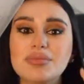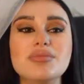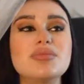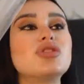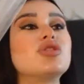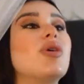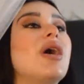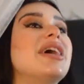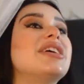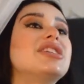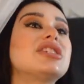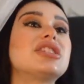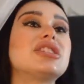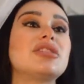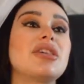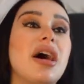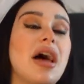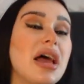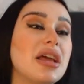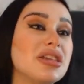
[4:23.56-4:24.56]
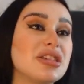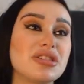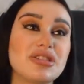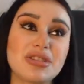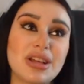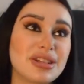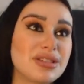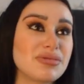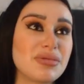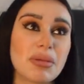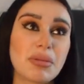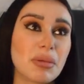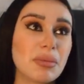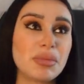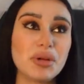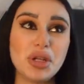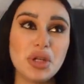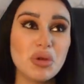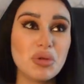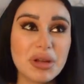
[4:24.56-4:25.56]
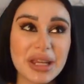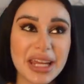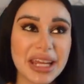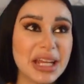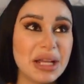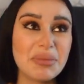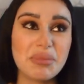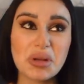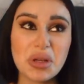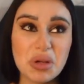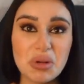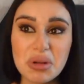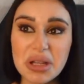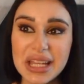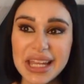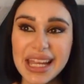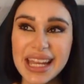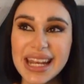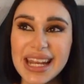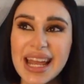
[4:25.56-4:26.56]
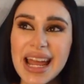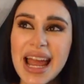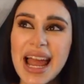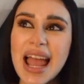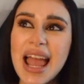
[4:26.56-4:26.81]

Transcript: So I just remember puking,